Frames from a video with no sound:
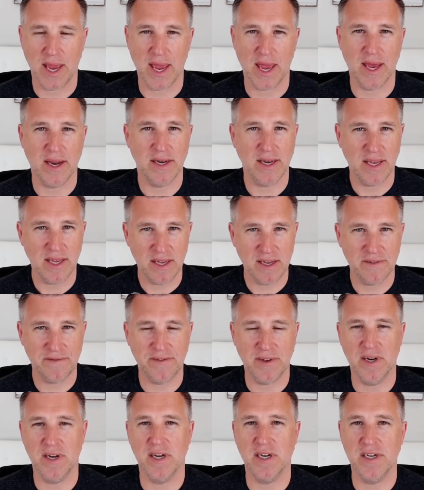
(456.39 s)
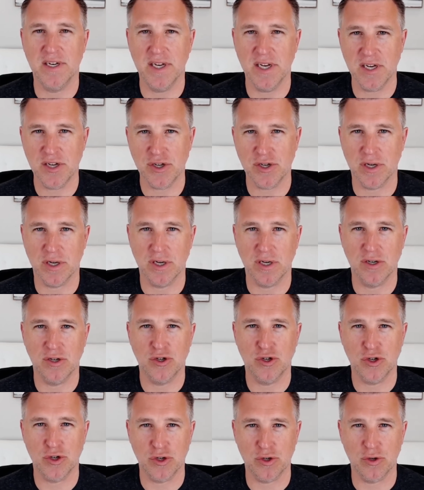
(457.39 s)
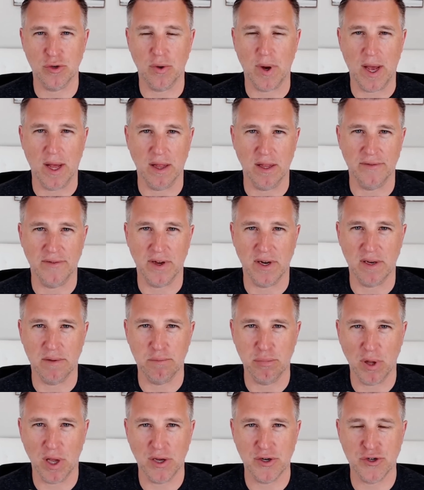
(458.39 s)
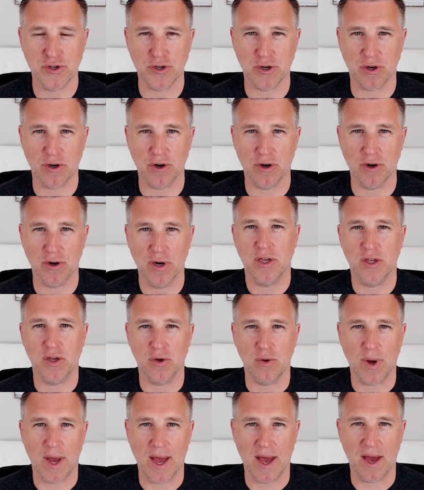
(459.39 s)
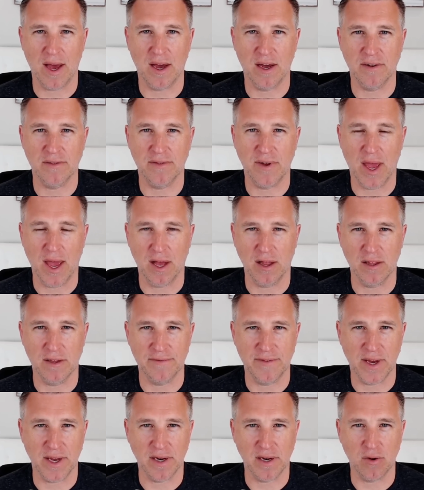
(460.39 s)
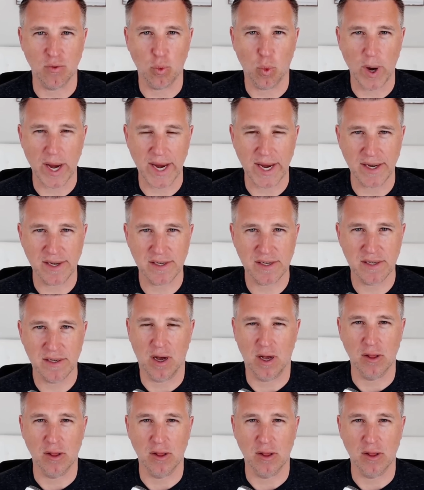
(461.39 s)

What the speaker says: And if in addition to elevated blood sugar, you have elevated weight,